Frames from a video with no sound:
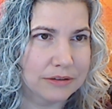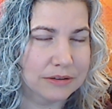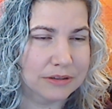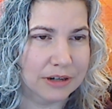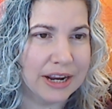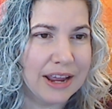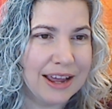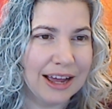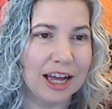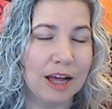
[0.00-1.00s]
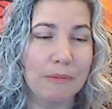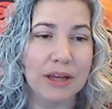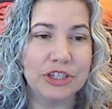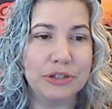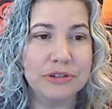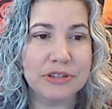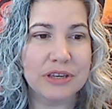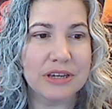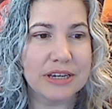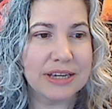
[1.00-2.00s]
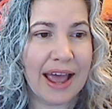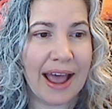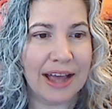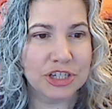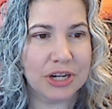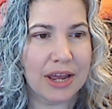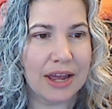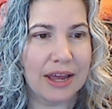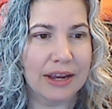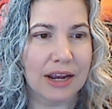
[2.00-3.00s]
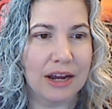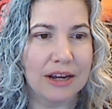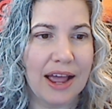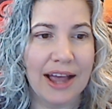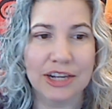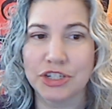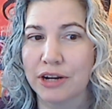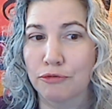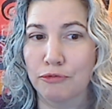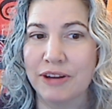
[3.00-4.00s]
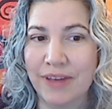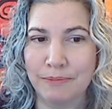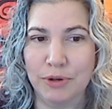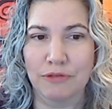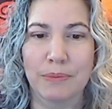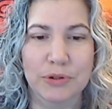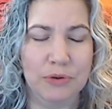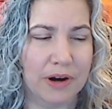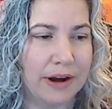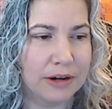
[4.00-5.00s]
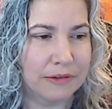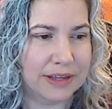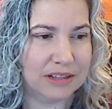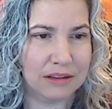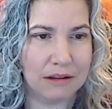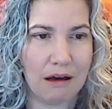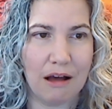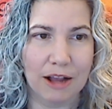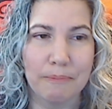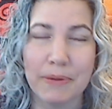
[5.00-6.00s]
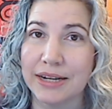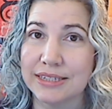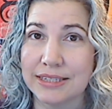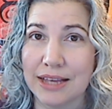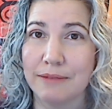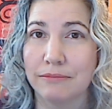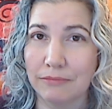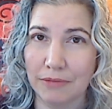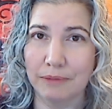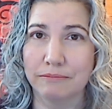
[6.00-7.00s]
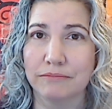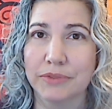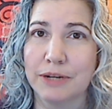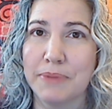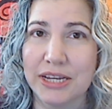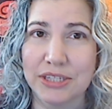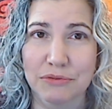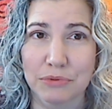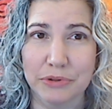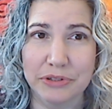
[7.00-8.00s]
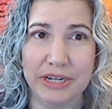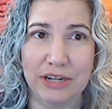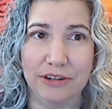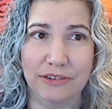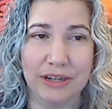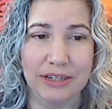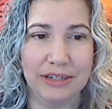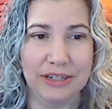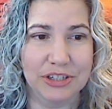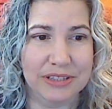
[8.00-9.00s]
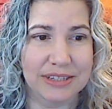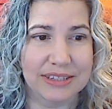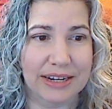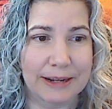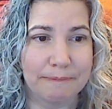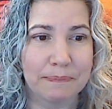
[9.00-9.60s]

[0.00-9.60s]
Sorry. Use the hashtag revamp your repertoire. I know that's long, but I'm going to paste the rules in here in just a second.